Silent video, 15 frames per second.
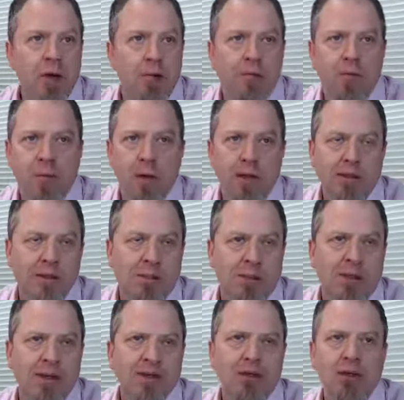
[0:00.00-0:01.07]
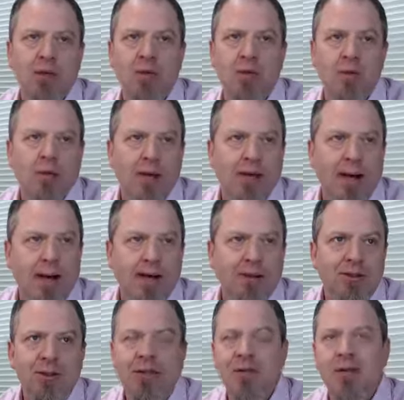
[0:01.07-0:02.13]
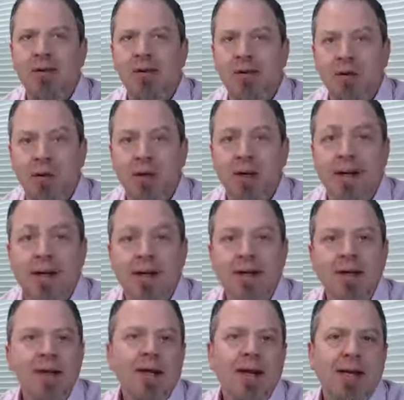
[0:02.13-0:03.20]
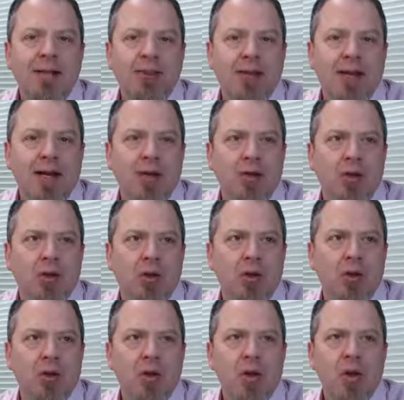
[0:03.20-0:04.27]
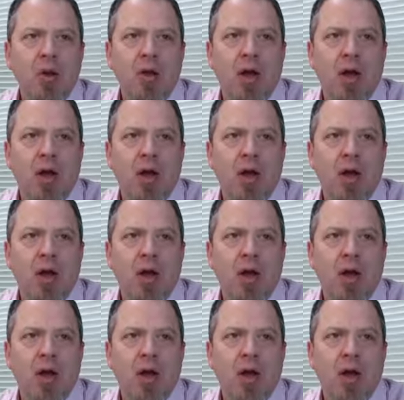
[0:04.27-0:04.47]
4 inspirational or engaging and 3 educational,